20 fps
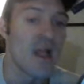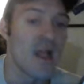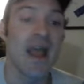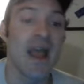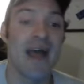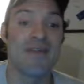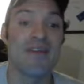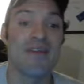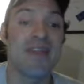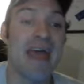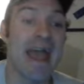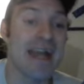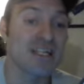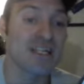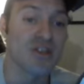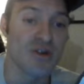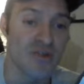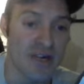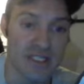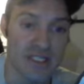And then the
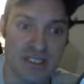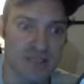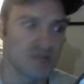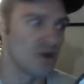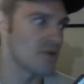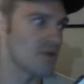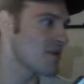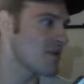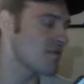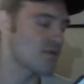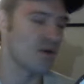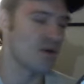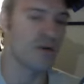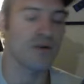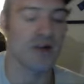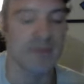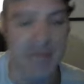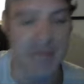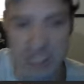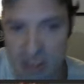Exocrins, don't
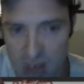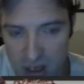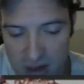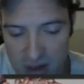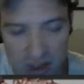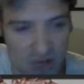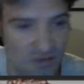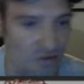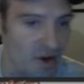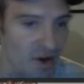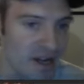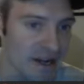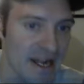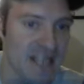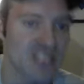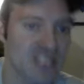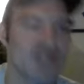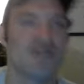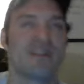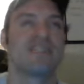get me started. These freaking
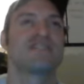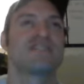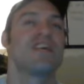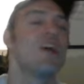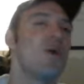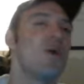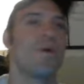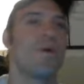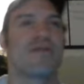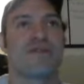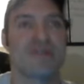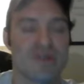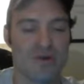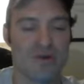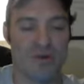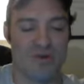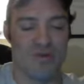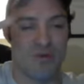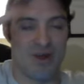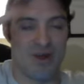Exocrins, with
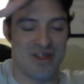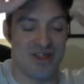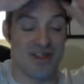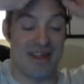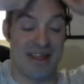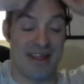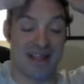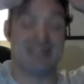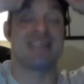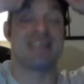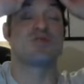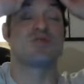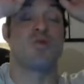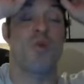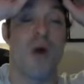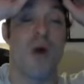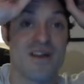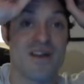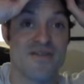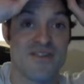at least
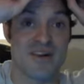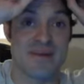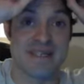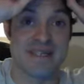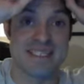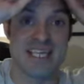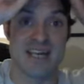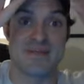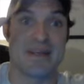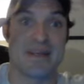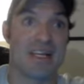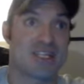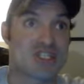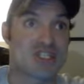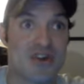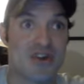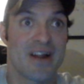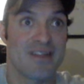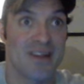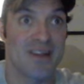one of them is going to be a
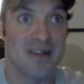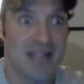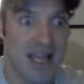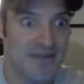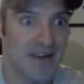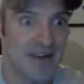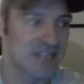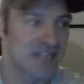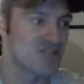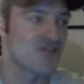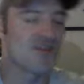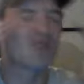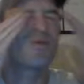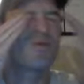Strength 11 Exocrin,